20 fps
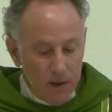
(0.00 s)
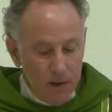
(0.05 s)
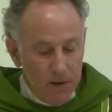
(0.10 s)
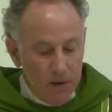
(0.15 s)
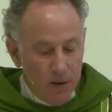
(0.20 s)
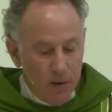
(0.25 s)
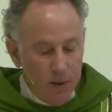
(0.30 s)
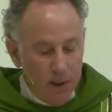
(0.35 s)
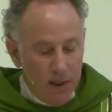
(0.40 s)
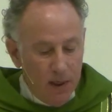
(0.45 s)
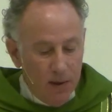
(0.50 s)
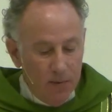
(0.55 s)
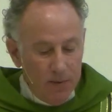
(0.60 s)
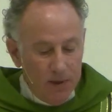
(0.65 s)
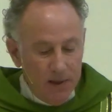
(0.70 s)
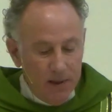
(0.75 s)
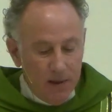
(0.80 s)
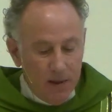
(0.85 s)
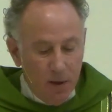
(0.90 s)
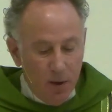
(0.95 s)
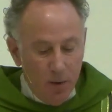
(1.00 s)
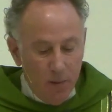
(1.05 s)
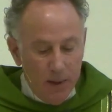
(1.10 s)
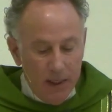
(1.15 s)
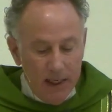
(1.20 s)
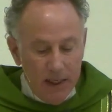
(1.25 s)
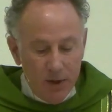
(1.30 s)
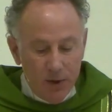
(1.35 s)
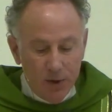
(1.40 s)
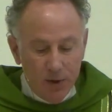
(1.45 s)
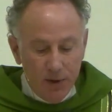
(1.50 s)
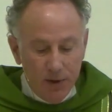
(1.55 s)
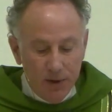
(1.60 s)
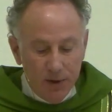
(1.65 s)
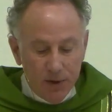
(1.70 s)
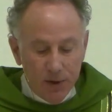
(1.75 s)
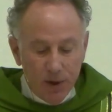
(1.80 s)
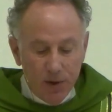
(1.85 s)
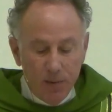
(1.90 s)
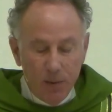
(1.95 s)
So we come to the culmination of the
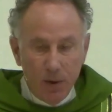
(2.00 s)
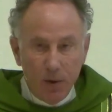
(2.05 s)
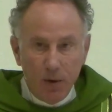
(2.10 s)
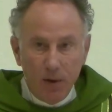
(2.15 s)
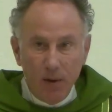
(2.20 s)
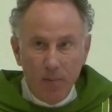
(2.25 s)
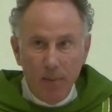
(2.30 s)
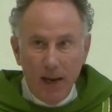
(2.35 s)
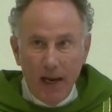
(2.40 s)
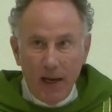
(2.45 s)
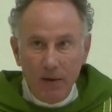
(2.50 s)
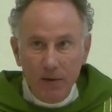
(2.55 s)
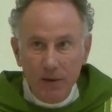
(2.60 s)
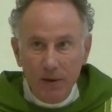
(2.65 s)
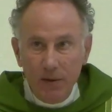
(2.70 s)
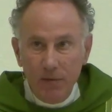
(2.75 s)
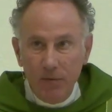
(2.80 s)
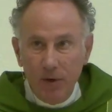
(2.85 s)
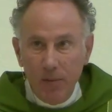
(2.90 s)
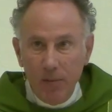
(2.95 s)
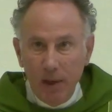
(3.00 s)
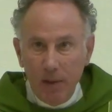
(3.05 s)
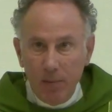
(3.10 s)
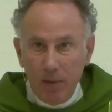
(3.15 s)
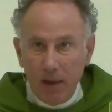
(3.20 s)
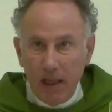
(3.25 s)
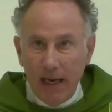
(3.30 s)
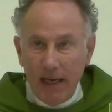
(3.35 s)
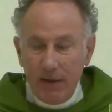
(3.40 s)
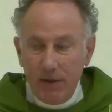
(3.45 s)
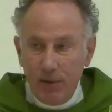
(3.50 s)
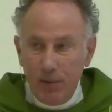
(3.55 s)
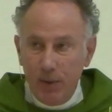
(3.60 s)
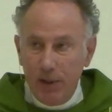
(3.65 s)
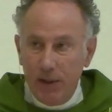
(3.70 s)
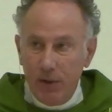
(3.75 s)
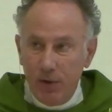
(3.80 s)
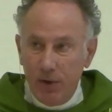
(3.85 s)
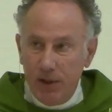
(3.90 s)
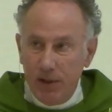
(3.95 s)
Sermon on the Mount, and remember last
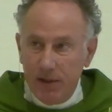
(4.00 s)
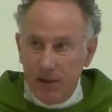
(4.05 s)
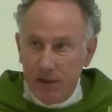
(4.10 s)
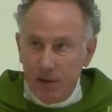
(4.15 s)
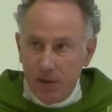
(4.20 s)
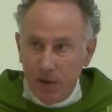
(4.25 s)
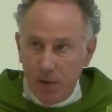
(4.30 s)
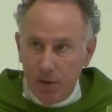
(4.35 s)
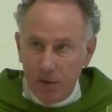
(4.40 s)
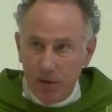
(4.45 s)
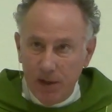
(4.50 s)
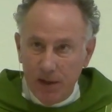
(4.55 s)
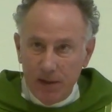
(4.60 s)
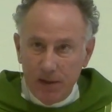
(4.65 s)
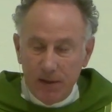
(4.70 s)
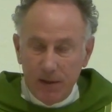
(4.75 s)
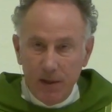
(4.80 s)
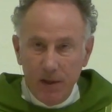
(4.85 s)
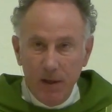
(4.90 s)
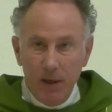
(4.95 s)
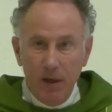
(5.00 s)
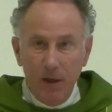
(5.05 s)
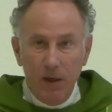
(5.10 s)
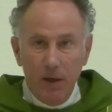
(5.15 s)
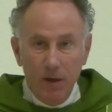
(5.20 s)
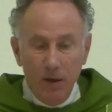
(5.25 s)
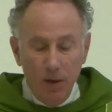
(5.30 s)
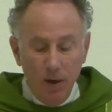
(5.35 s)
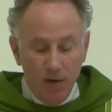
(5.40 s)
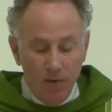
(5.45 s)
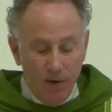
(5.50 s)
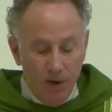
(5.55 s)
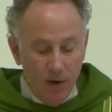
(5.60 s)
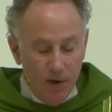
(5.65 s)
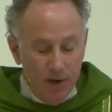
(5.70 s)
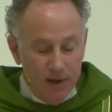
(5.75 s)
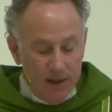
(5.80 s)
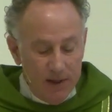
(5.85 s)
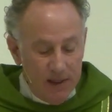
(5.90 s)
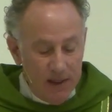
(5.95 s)
week Jesus told us, You have
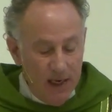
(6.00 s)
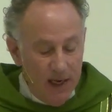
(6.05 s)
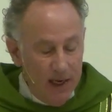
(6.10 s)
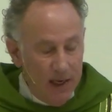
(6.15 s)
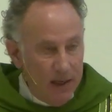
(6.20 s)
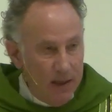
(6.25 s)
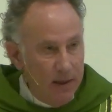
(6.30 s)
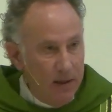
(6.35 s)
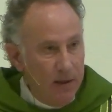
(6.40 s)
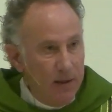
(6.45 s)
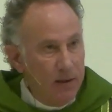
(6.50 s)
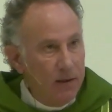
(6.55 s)
heard it said,